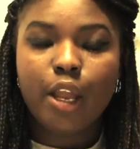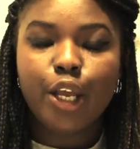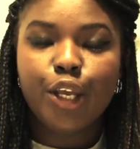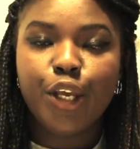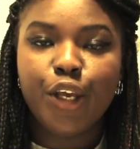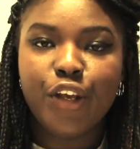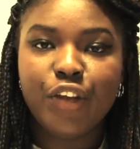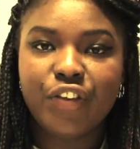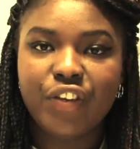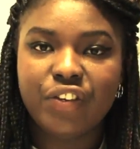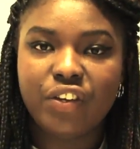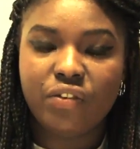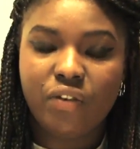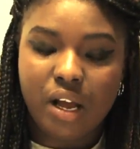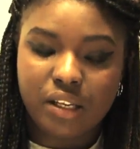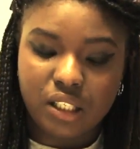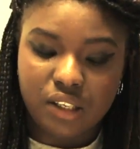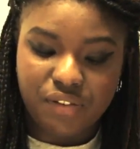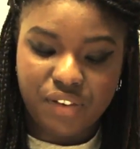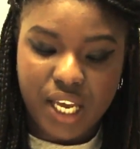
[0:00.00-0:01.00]
Uses and
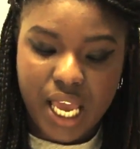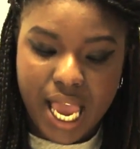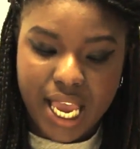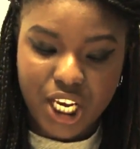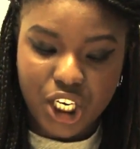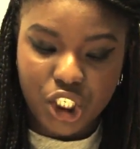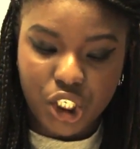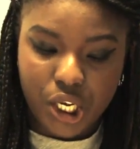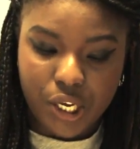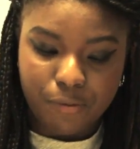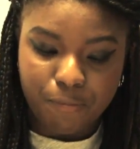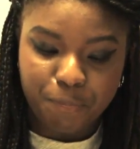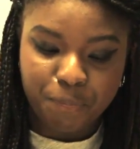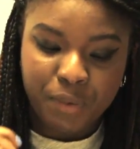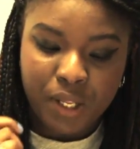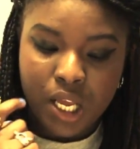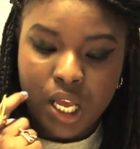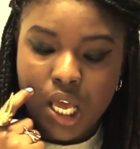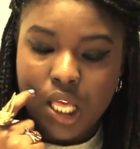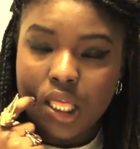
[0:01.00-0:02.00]
gratification.
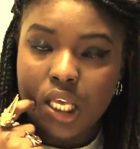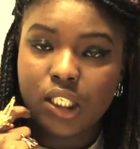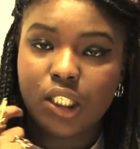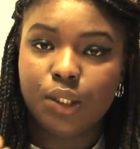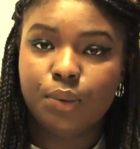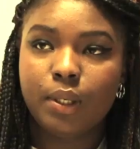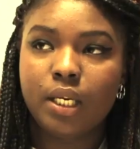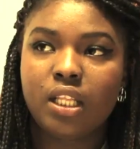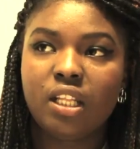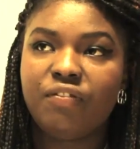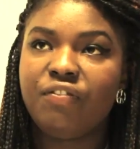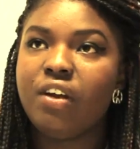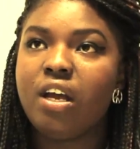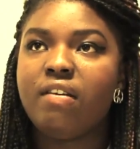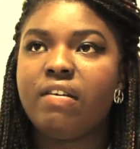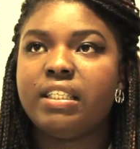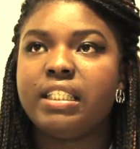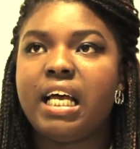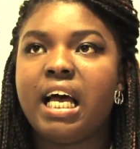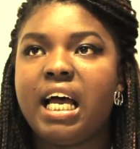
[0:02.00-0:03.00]
This is one of the
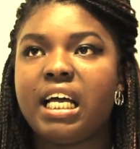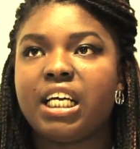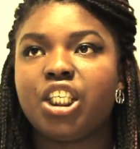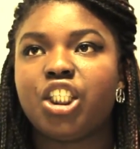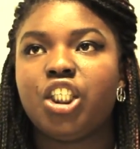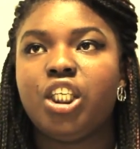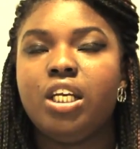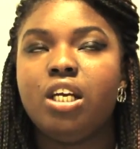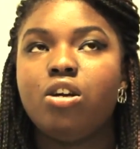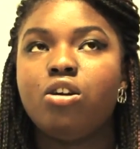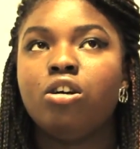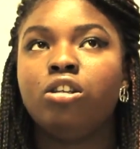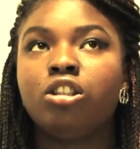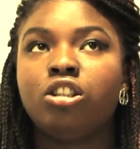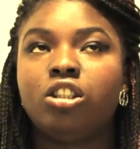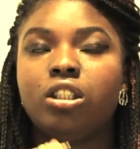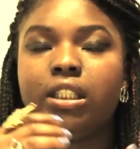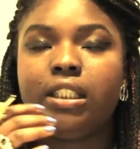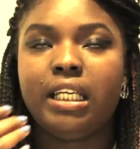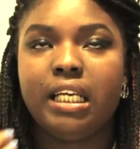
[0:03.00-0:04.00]
theories that actually
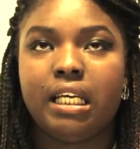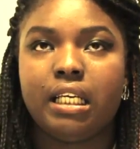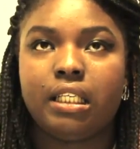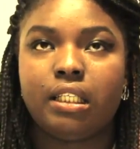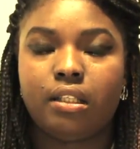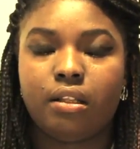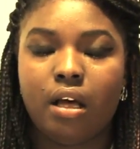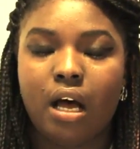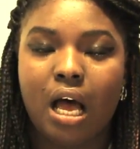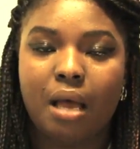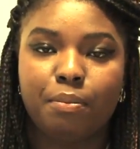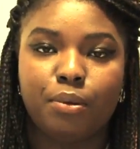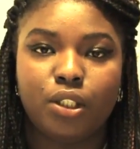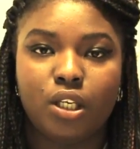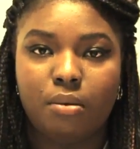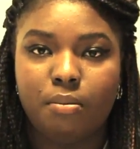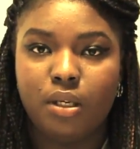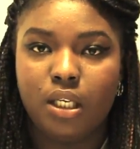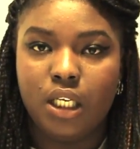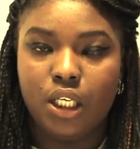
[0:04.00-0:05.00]
contradicts the
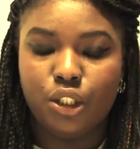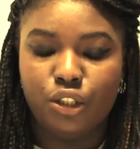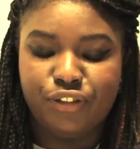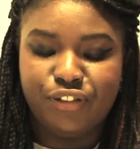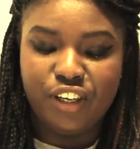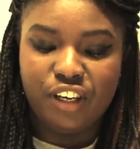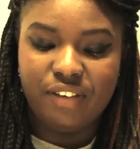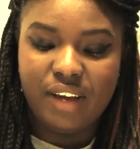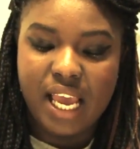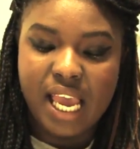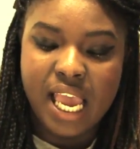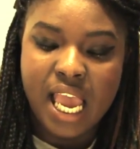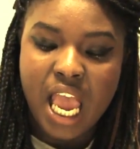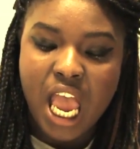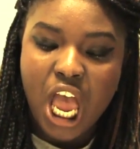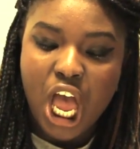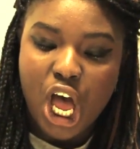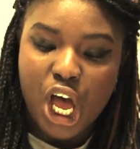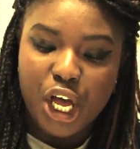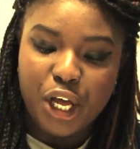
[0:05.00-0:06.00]
hypodermic needle theory.
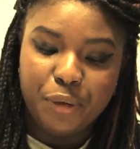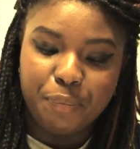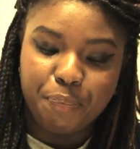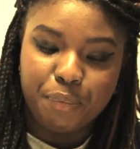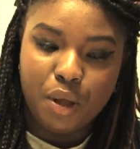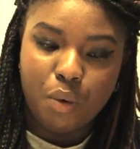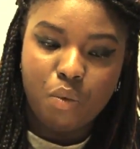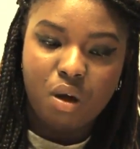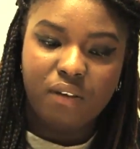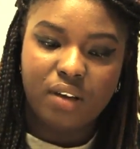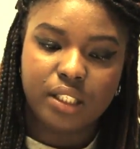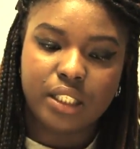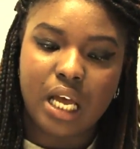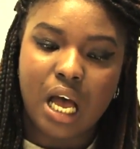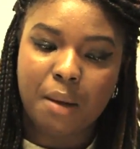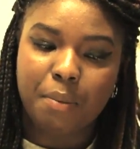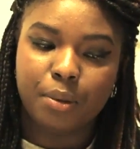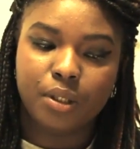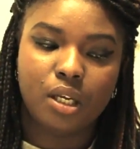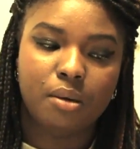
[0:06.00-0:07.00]
Whereas the
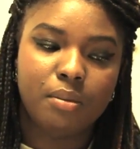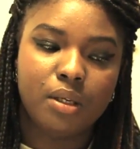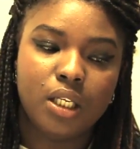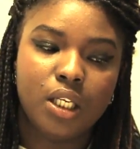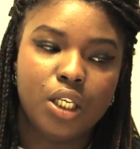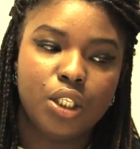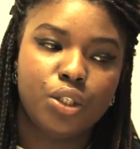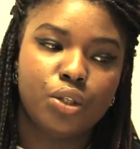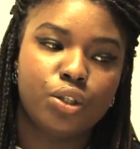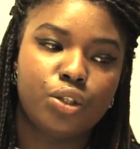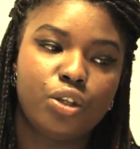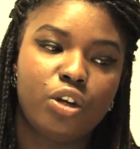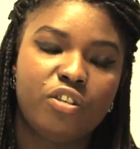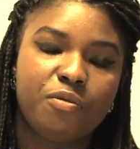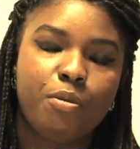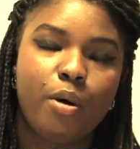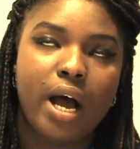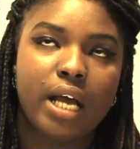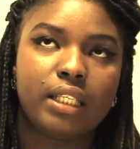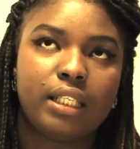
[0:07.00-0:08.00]
hypodermic needle sort
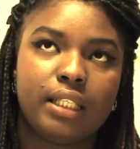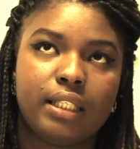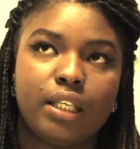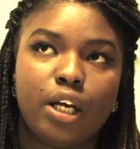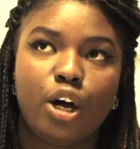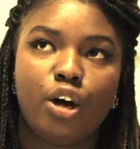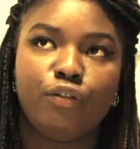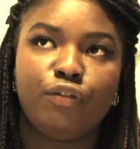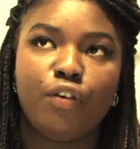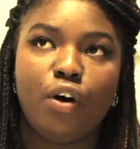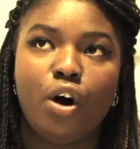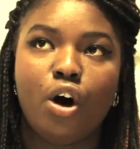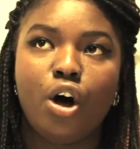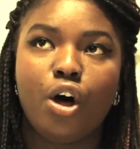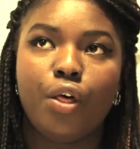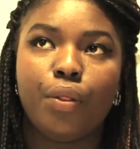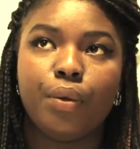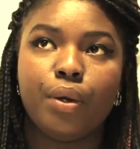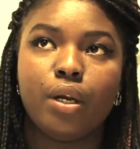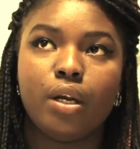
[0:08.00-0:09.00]
of prides itself
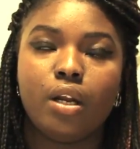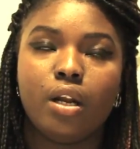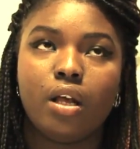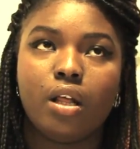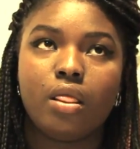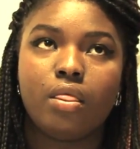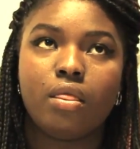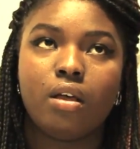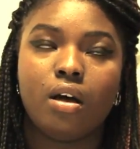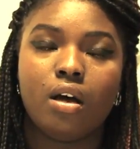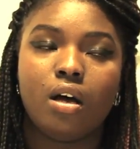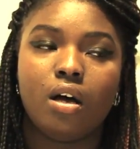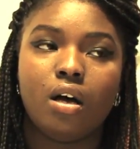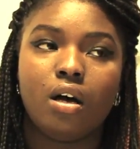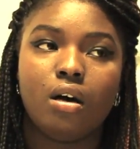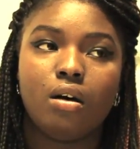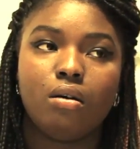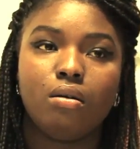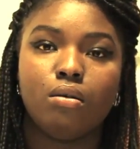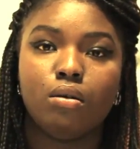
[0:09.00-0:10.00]
on
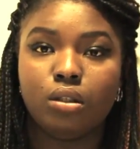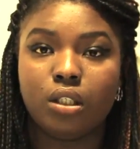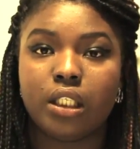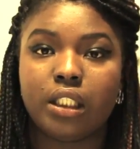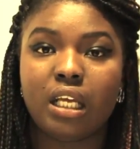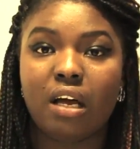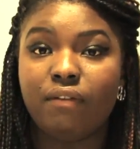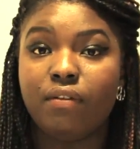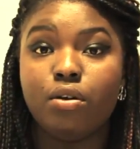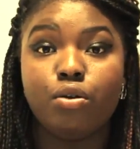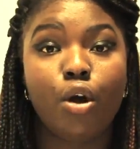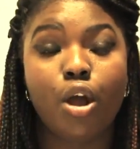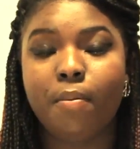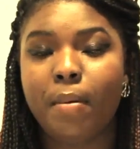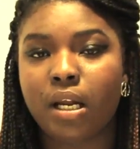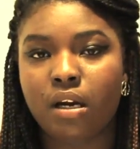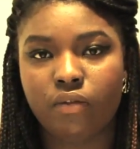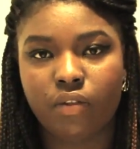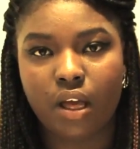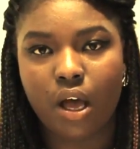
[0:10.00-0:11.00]
the audience having no
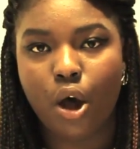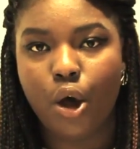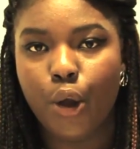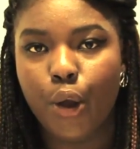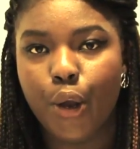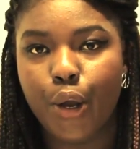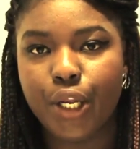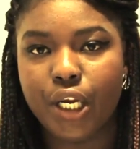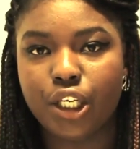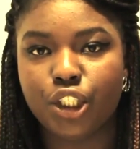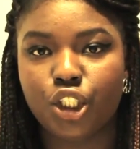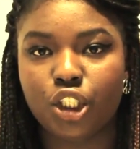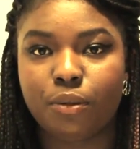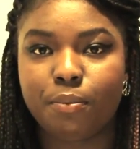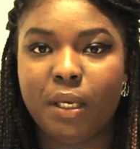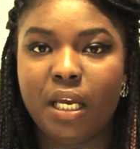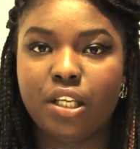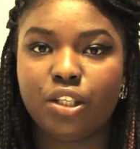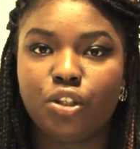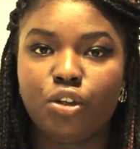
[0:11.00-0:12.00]
mind of their own and just
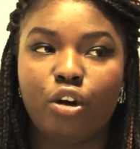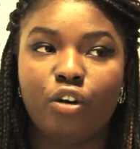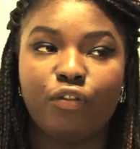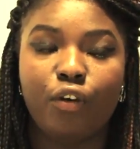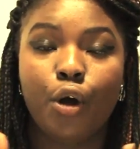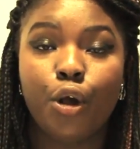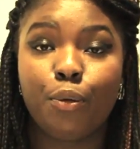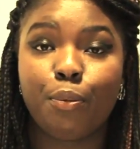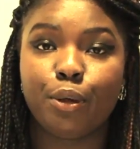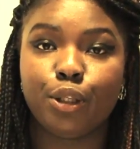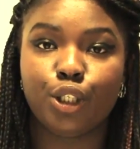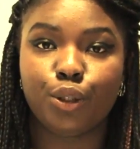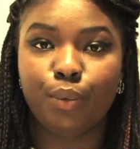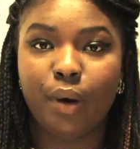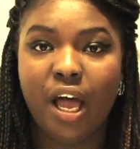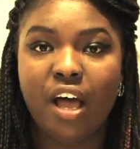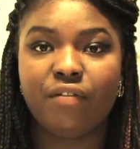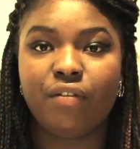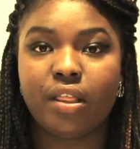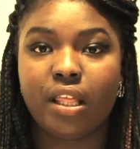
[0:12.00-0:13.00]
being sort of open to
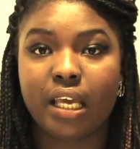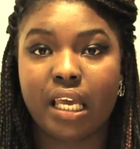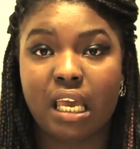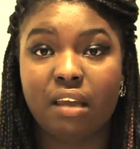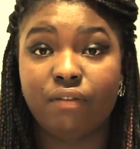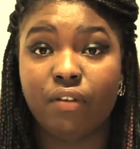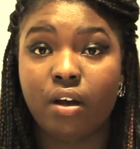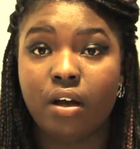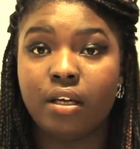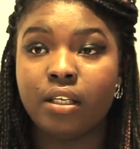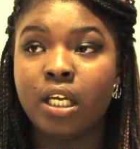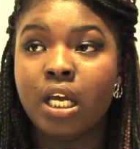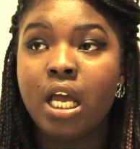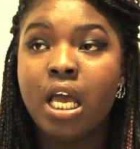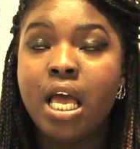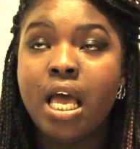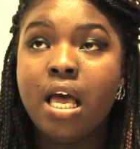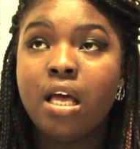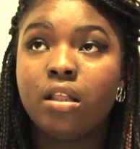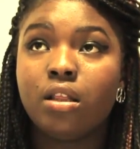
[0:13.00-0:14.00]
whatever they're given,
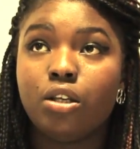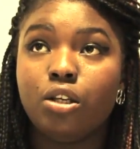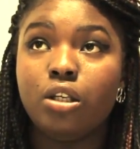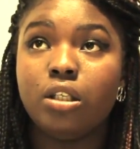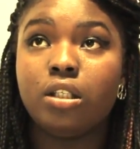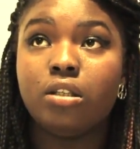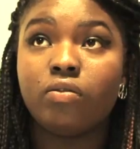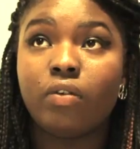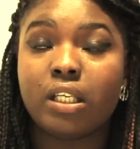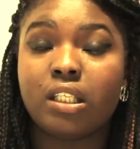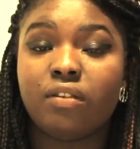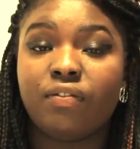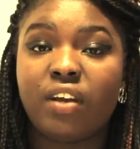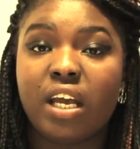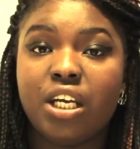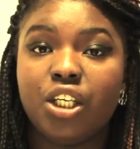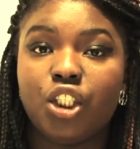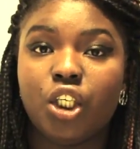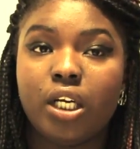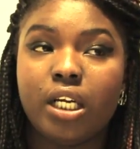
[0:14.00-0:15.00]
the use and
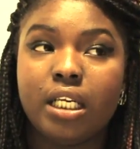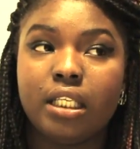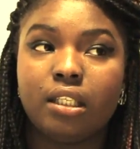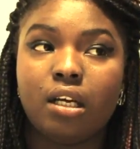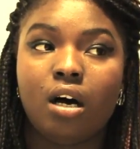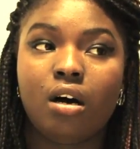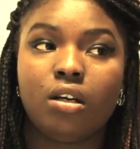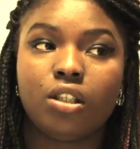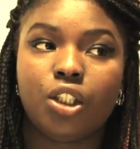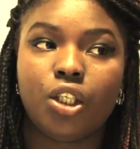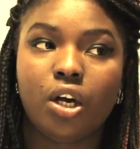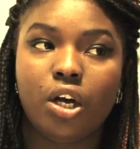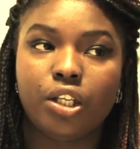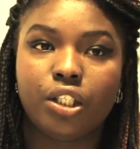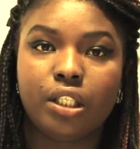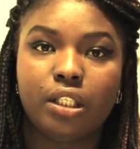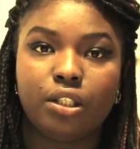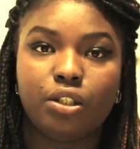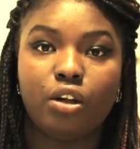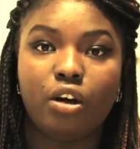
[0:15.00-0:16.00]
gratification is our
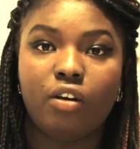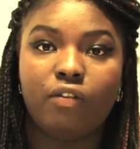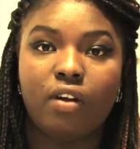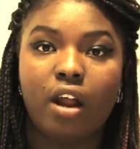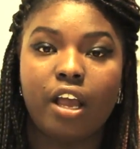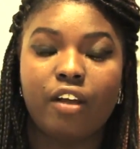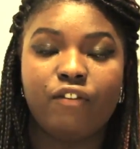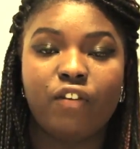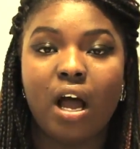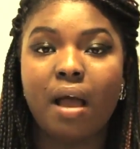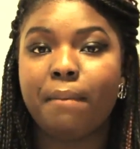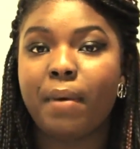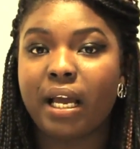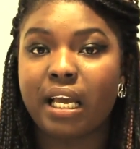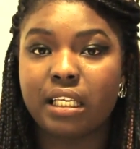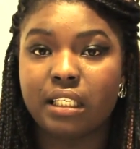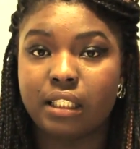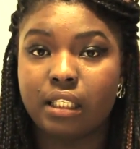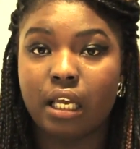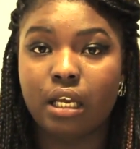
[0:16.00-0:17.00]
chance to sort of like fight back
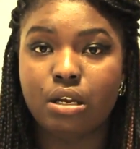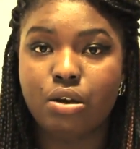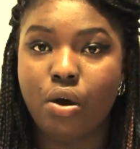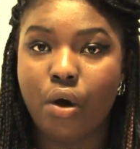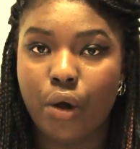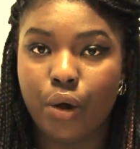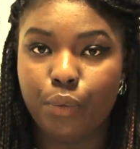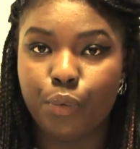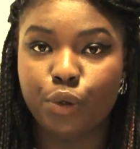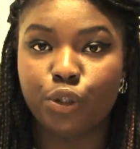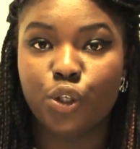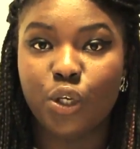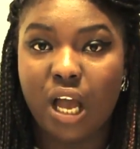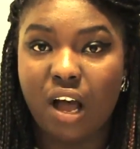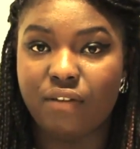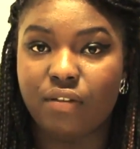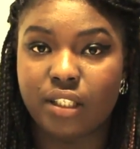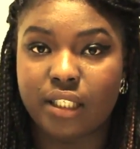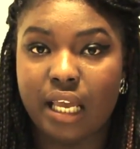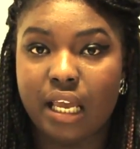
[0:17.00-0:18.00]
and say no, we do
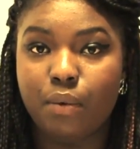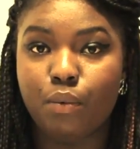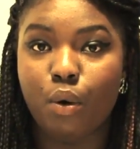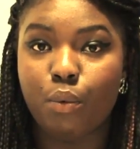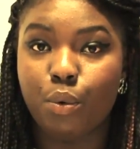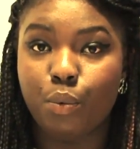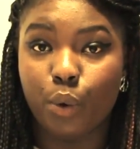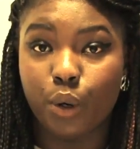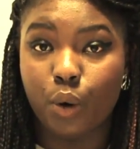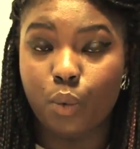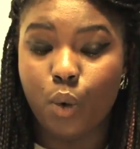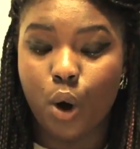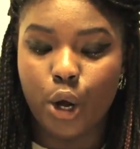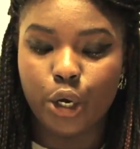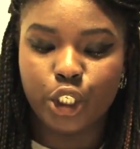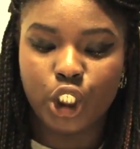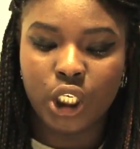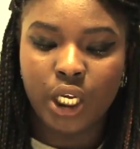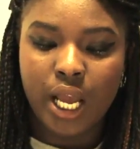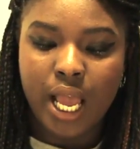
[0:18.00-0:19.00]
have a say in what we want to
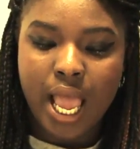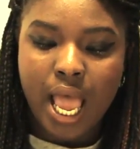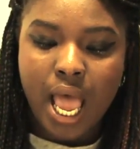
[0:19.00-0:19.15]
watch.